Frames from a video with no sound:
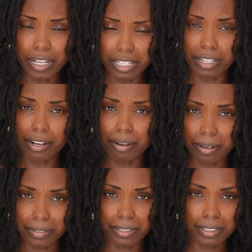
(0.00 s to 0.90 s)
ADL
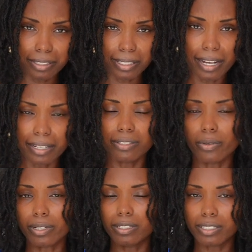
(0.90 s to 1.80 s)
obviously Zionist
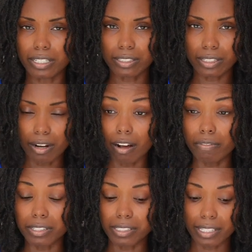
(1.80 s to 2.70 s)
organization,
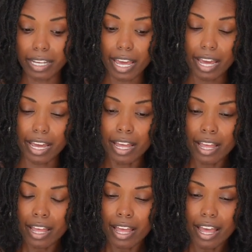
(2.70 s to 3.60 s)
obviously a
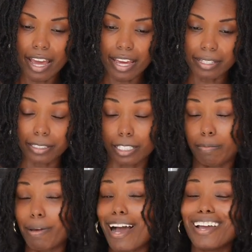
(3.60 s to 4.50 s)
a
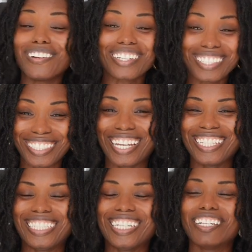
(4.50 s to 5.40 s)
spy
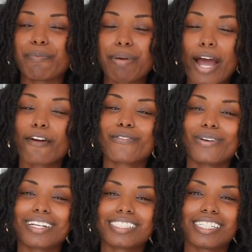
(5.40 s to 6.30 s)
organization, a powerful
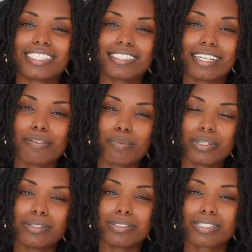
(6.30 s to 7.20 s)
organization that
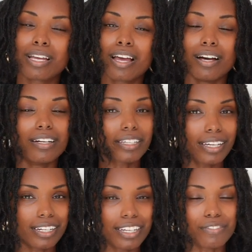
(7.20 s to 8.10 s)
wields
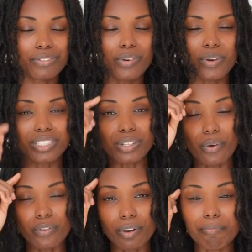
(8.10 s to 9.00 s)
uncanny influence
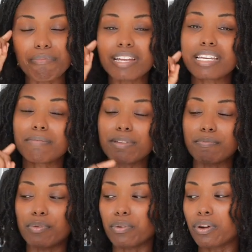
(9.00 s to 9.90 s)
over many
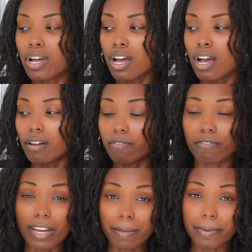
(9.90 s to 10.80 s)
people,
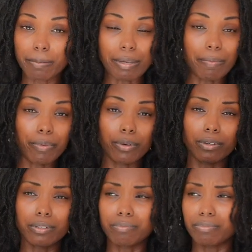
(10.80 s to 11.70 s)
famous
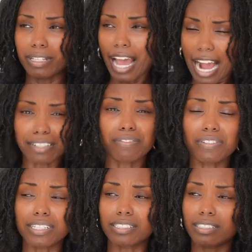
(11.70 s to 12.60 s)
people,
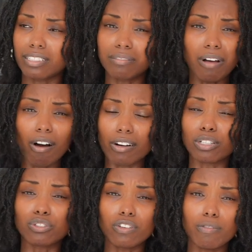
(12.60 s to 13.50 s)
activists, all
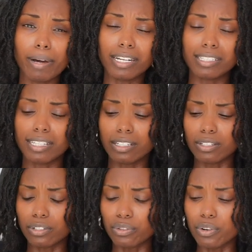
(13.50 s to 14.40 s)
controlled by this
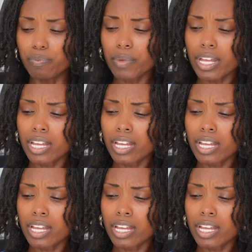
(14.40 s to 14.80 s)
singular group.